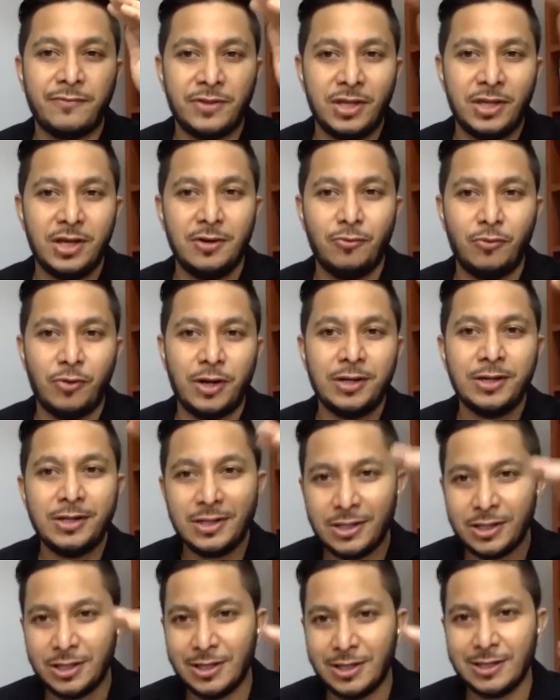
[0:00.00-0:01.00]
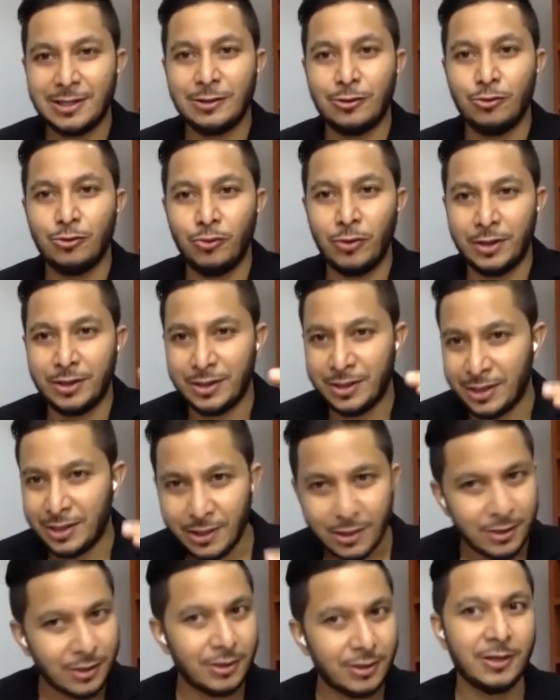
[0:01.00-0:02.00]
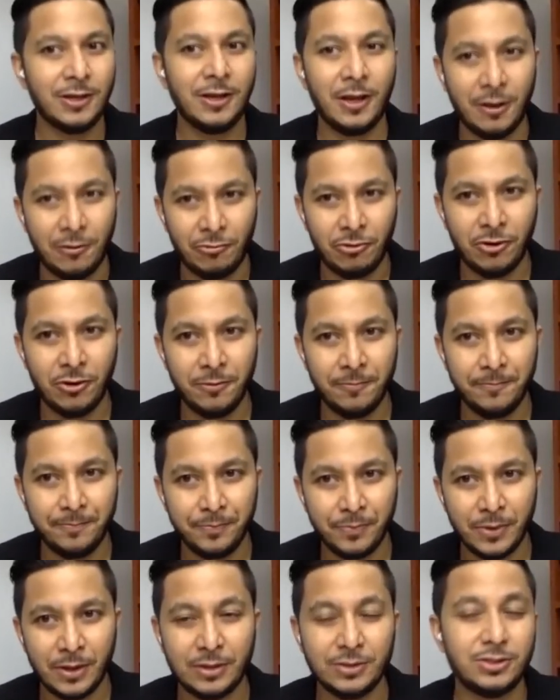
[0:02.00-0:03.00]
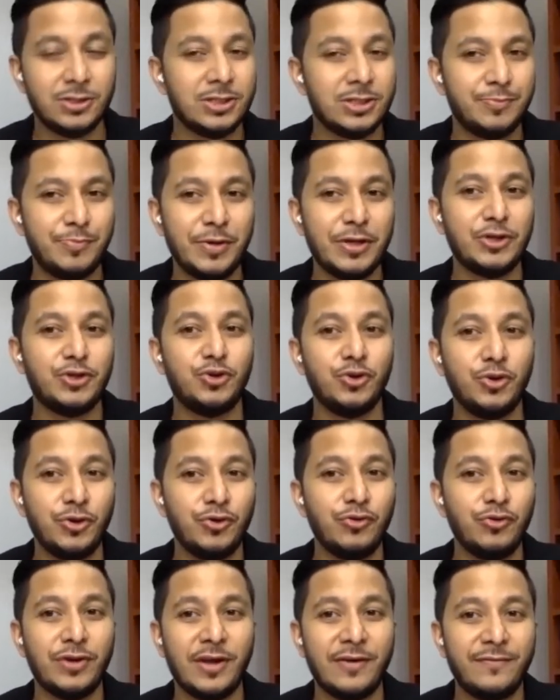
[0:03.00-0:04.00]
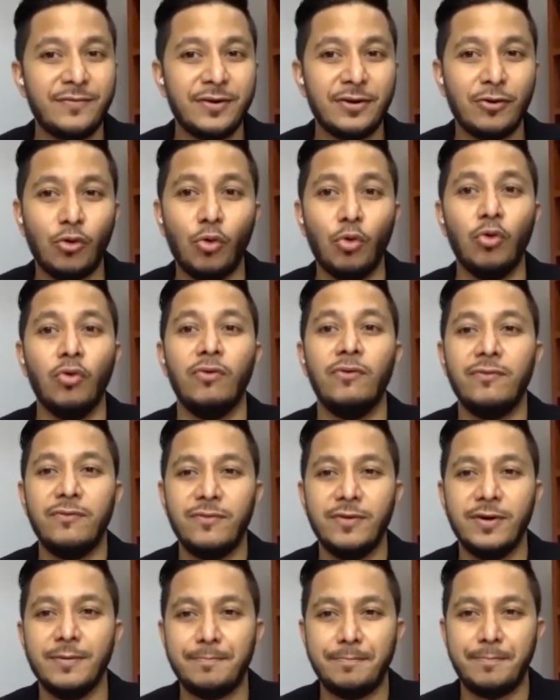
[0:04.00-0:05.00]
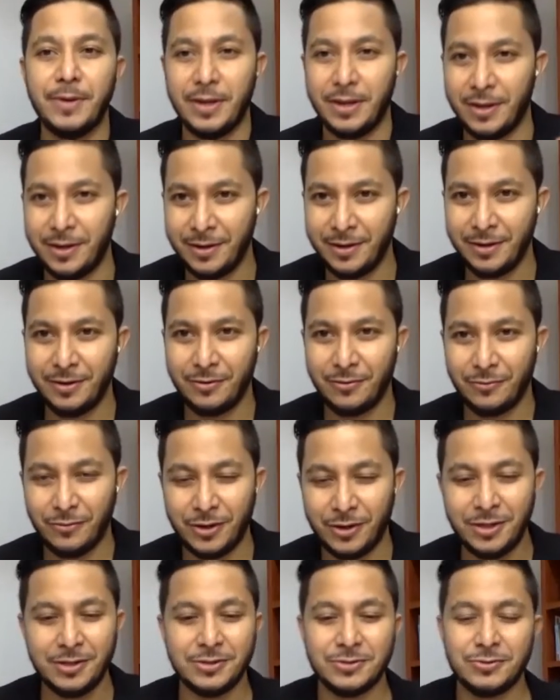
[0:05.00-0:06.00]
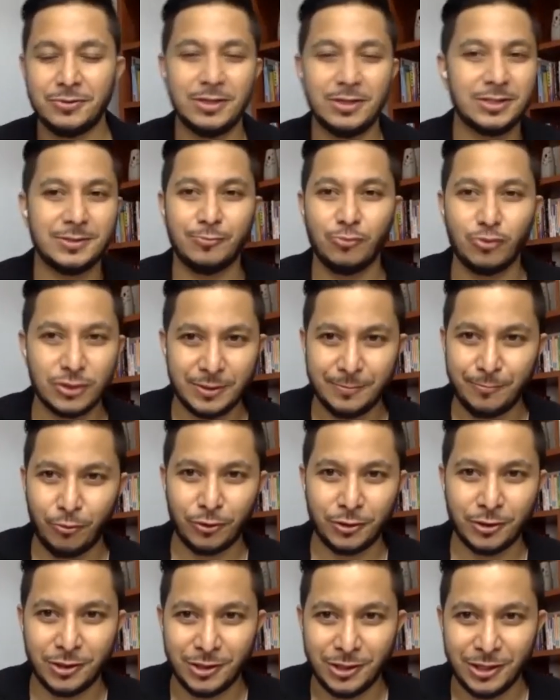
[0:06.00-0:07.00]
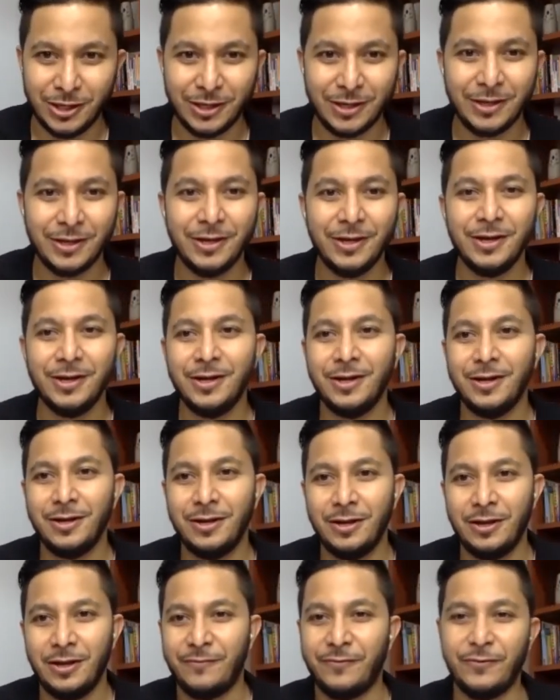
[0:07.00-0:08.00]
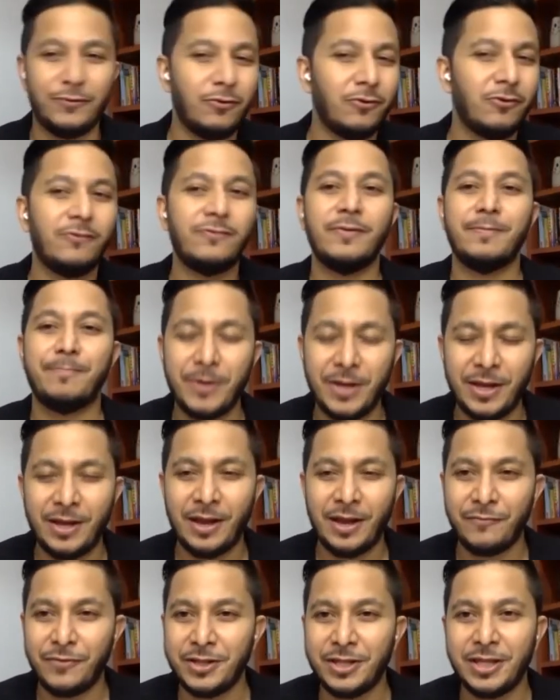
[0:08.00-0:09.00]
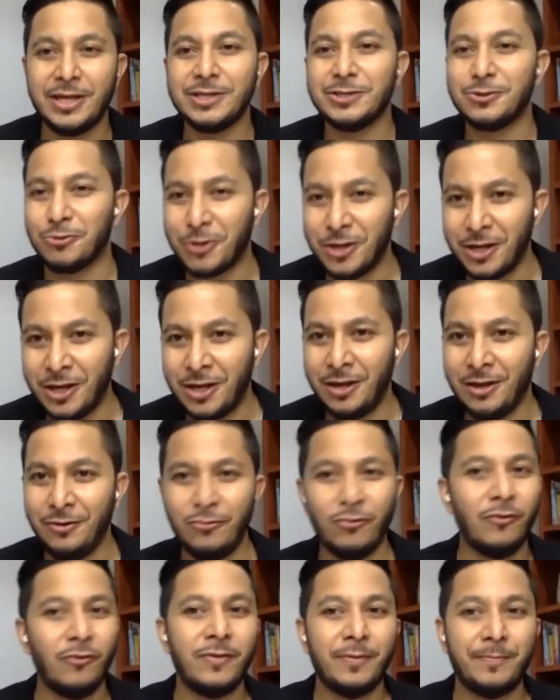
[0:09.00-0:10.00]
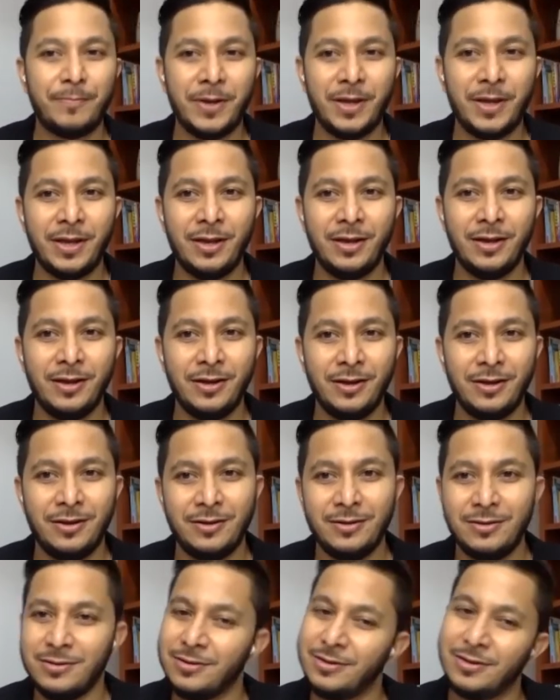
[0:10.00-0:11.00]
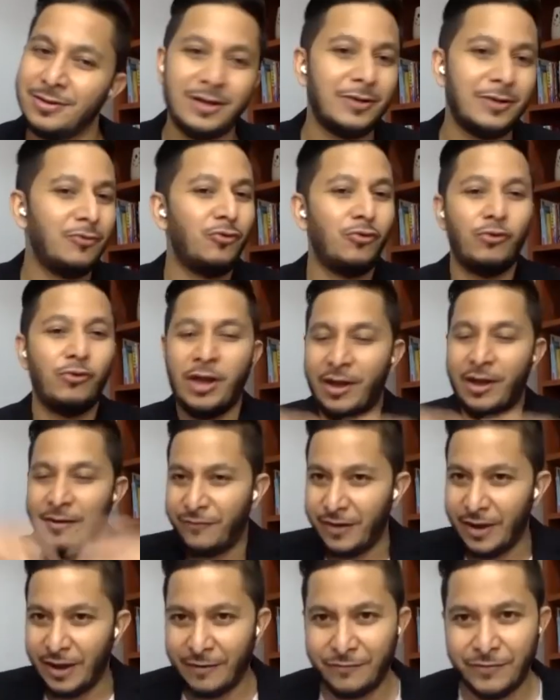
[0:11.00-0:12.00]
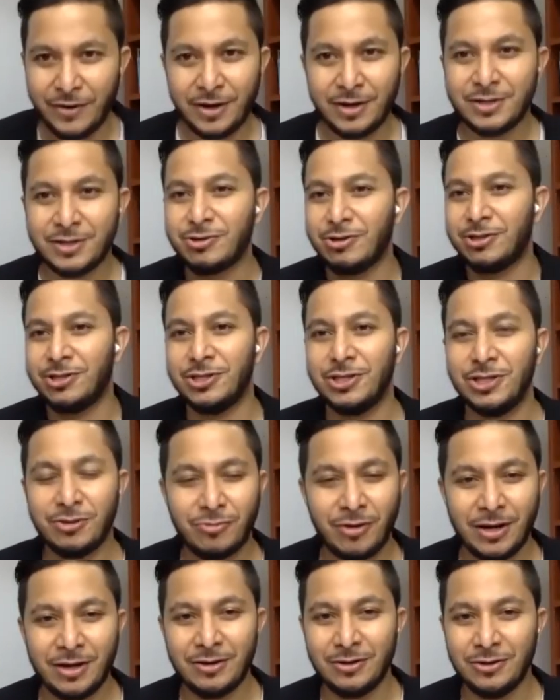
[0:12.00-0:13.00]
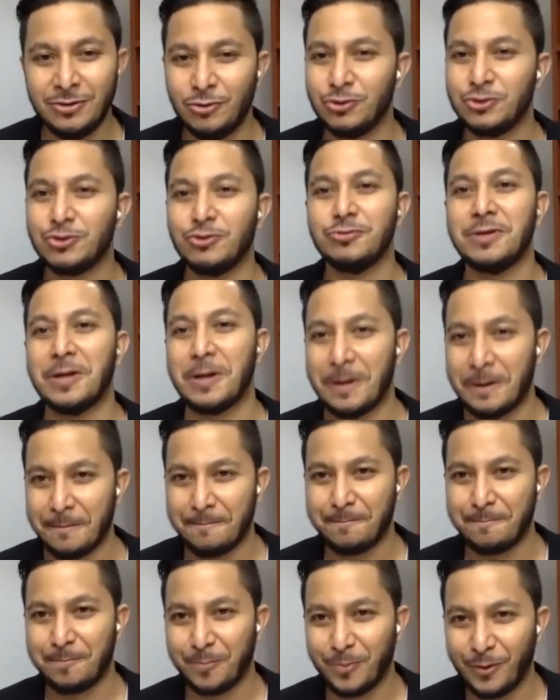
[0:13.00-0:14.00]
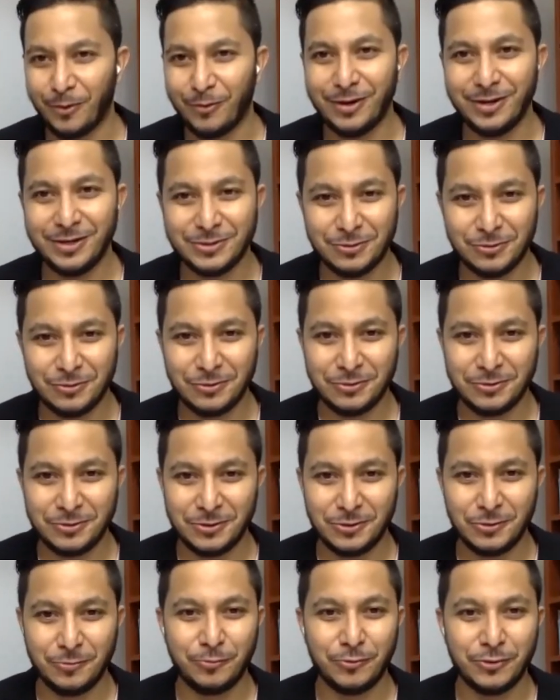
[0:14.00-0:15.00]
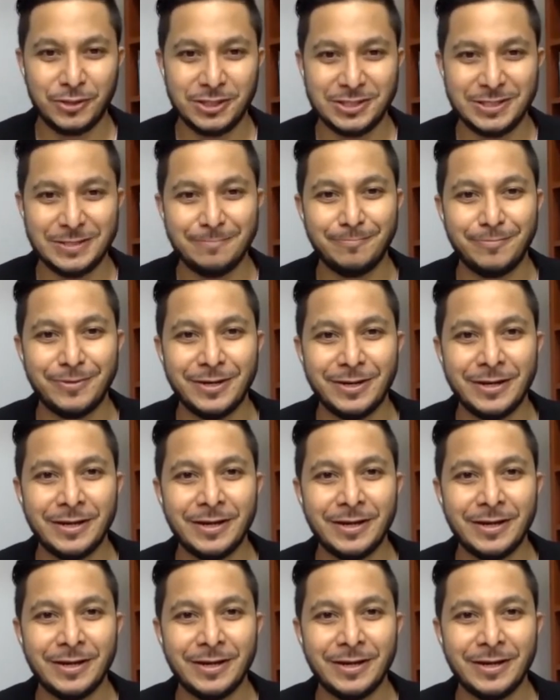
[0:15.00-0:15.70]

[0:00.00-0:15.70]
tier 1, tier 2, and tier 3 area, just make sure you never overpay, right? So that's the most important thing. If you don't overpay, everything is okay. You overpay, you have every other strategy right, you're also done, right? So to put it simply.